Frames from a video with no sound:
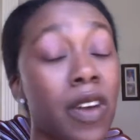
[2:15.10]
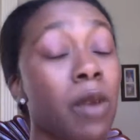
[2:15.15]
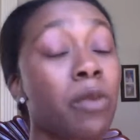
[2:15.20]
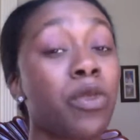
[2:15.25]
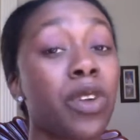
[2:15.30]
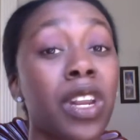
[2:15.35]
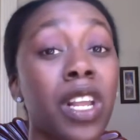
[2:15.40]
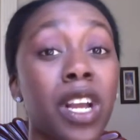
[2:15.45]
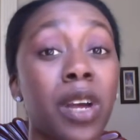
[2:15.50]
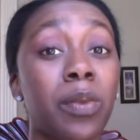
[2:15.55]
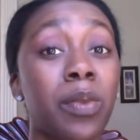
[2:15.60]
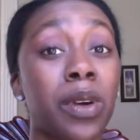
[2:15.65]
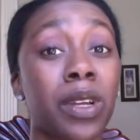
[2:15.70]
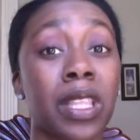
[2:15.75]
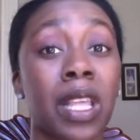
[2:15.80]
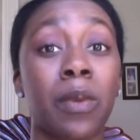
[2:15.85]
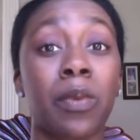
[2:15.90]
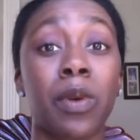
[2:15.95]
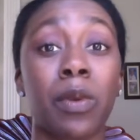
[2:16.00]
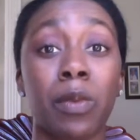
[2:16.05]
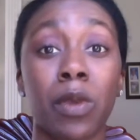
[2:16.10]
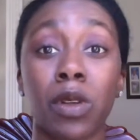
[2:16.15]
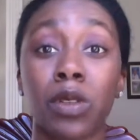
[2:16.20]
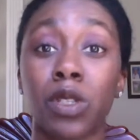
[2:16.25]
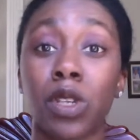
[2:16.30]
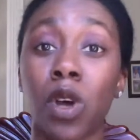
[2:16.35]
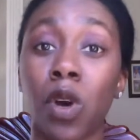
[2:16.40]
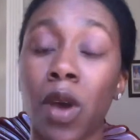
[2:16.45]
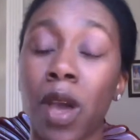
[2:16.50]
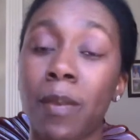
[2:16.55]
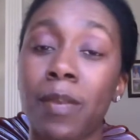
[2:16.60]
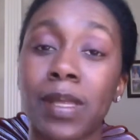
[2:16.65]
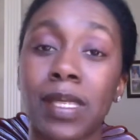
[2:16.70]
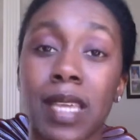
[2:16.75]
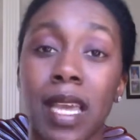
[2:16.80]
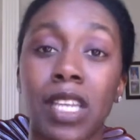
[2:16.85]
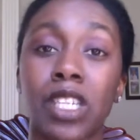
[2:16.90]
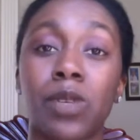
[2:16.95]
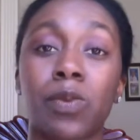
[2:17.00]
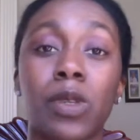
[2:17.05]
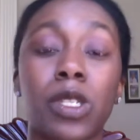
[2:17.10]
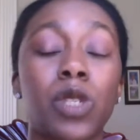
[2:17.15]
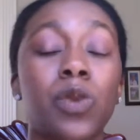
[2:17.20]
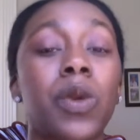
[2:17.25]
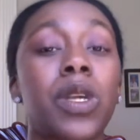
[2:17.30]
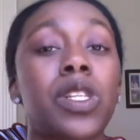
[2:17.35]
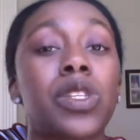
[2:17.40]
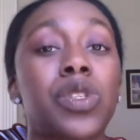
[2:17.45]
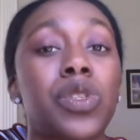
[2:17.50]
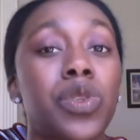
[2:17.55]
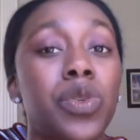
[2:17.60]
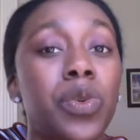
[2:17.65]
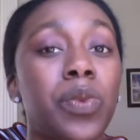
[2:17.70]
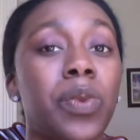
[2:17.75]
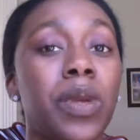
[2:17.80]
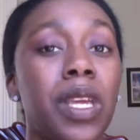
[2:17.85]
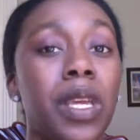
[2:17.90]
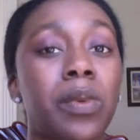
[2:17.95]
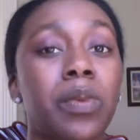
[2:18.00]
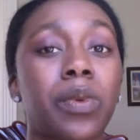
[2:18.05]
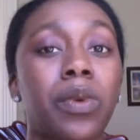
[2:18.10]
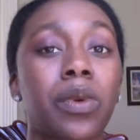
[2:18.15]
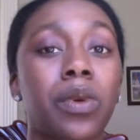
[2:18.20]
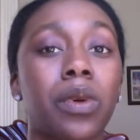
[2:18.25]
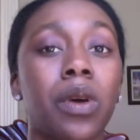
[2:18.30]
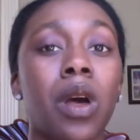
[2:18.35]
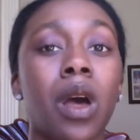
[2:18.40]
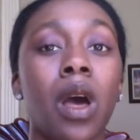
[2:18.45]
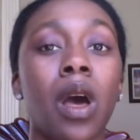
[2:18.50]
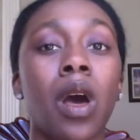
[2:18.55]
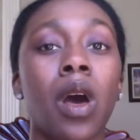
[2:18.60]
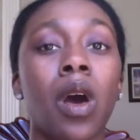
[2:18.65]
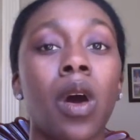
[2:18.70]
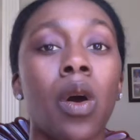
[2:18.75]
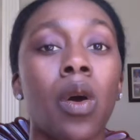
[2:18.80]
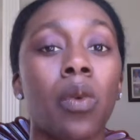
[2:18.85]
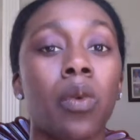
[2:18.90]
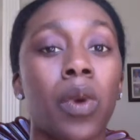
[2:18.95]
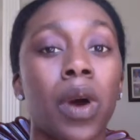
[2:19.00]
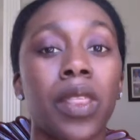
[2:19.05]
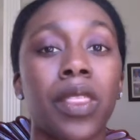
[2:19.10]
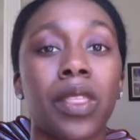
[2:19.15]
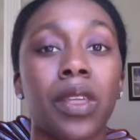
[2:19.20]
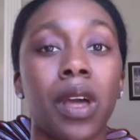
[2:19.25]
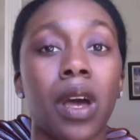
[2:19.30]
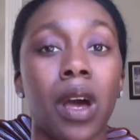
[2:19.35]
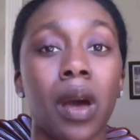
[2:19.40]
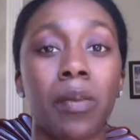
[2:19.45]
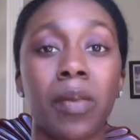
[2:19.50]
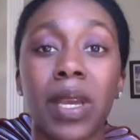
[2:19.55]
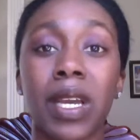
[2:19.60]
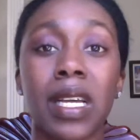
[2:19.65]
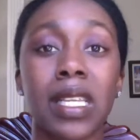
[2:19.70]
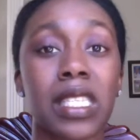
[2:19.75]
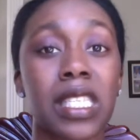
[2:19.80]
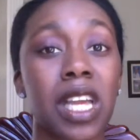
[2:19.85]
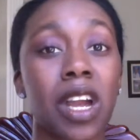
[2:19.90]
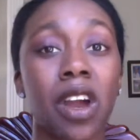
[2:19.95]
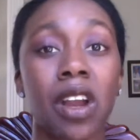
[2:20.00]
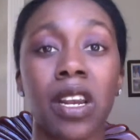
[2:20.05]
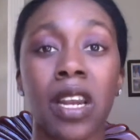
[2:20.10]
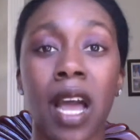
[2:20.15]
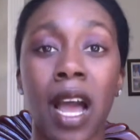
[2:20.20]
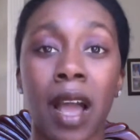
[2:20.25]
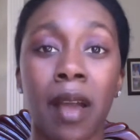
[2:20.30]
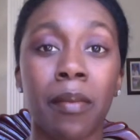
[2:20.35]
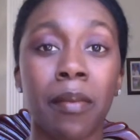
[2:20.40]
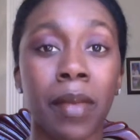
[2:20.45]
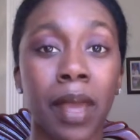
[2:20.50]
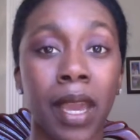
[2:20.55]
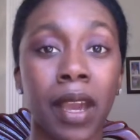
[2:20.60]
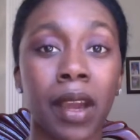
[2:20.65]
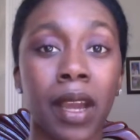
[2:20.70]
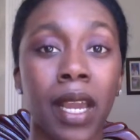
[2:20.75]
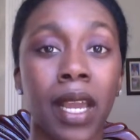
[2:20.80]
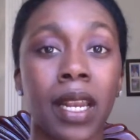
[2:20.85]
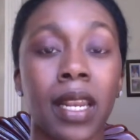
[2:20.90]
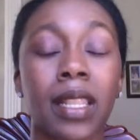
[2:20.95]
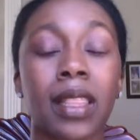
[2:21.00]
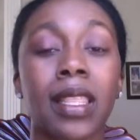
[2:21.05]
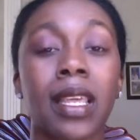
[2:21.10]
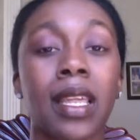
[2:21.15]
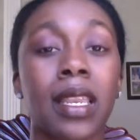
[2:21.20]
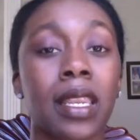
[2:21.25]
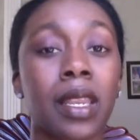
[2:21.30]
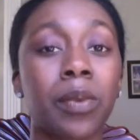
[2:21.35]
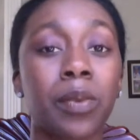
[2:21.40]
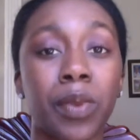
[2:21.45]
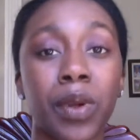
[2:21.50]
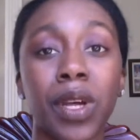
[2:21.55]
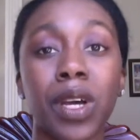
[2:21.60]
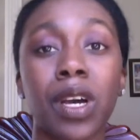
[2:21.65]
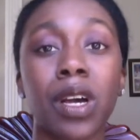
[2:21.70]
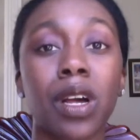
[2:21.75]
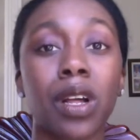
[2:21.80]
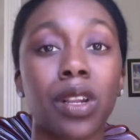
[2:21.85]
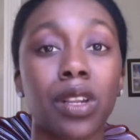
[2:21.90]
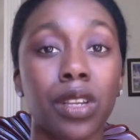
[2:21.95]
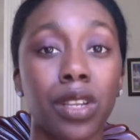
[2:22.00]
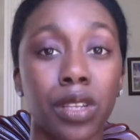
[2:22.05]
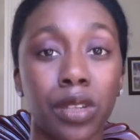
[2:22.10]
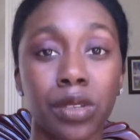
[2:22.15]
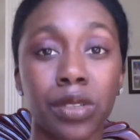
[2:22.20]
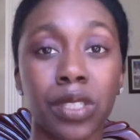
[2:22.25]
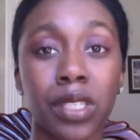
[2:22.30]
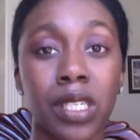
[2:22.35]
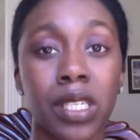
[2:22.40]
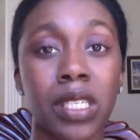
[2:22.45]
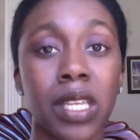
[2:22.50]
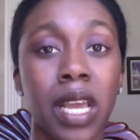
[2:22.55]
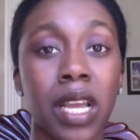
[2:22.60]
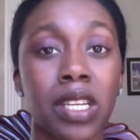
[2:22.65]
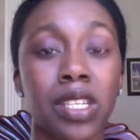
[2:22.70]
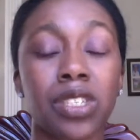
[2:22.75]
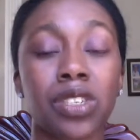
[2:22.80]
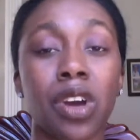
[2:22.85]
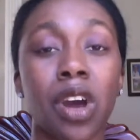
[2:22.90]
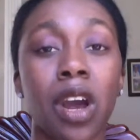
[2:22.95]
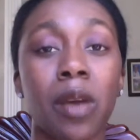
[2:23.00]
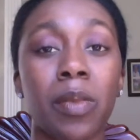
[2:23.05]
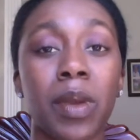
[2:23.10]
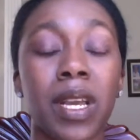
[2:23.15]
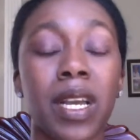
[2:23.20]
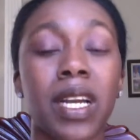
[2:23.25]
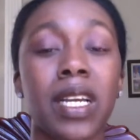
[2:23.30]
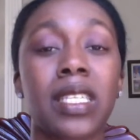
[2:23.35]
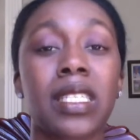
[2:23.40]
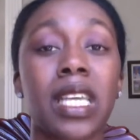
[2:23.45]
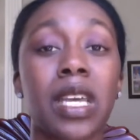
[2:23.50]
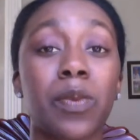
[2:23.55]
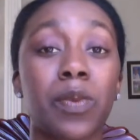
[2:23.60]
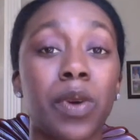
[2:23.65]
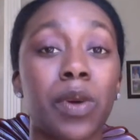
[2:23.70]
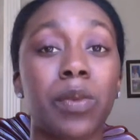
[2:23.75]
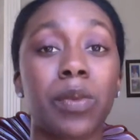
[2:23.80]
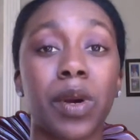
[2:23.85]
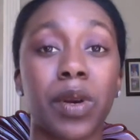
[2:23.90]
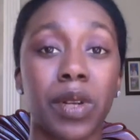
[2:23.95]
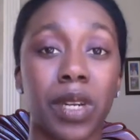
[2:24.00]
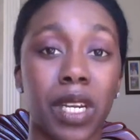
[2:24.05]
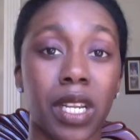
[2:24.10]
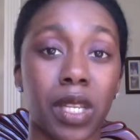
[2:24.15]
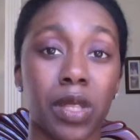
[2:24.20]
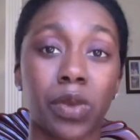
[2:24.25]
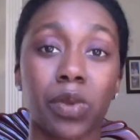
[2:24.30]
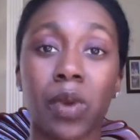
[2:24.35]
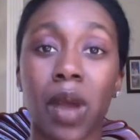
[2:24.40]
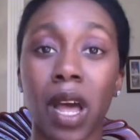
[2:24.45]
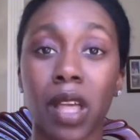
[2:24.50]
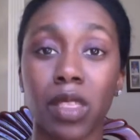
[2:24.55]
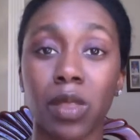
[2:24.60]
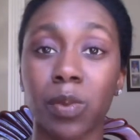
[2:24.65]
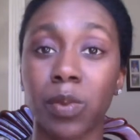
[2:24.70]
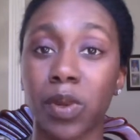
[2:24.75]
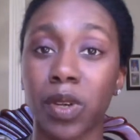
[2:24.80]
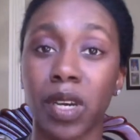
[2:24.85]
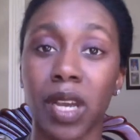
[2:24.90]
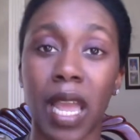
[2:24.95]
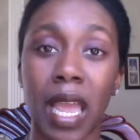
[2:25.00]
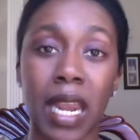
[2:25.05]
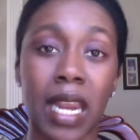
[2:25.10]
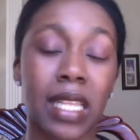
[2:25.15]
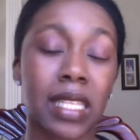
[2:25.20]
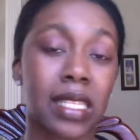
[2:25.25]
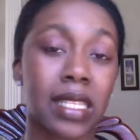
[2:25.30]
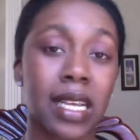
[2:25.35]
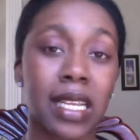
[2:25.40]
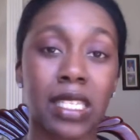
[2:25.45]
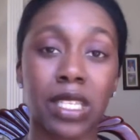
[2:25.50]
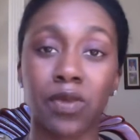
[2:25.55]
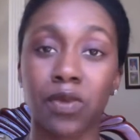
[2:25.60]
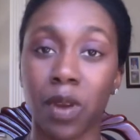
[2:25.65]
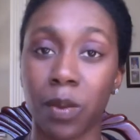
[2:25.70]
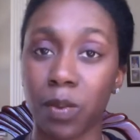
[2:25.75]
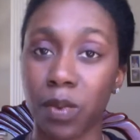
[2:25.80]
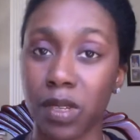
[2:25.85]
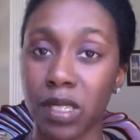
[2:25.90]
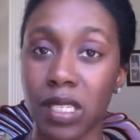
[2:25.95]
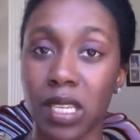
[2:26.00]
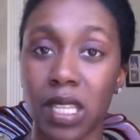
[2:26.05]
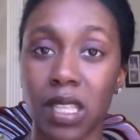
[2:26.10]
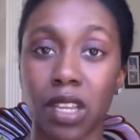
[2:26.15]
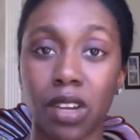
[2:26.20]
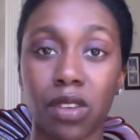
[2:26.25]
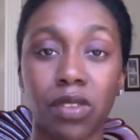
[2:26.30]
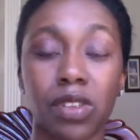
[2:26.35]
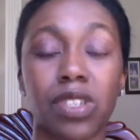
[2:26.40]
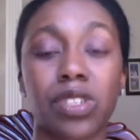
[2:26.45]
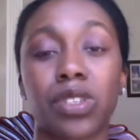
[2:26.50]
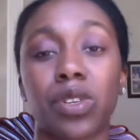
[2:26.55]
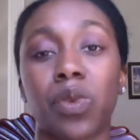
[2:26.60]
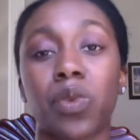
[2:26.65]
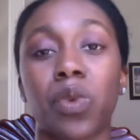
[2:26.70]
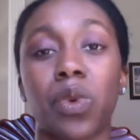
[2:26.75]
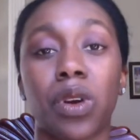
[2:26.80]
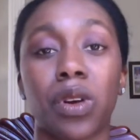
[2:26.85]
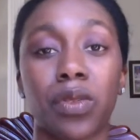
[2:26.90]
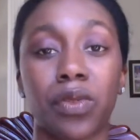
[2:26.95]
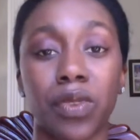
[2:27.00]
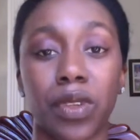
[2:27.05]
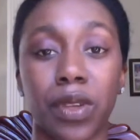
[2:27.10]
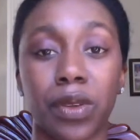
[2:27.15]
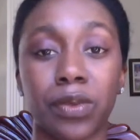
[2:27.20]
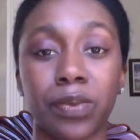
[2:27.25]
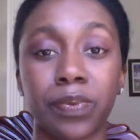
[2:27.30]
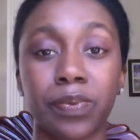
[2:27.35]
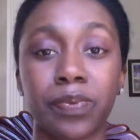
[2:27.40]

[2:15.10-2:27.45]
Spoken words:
I'm reading a book that promotes cohabitation between 2 people because they are not married, then the book loses a star because it promoted it throughout the book and it doesn't represent the Christian worldview.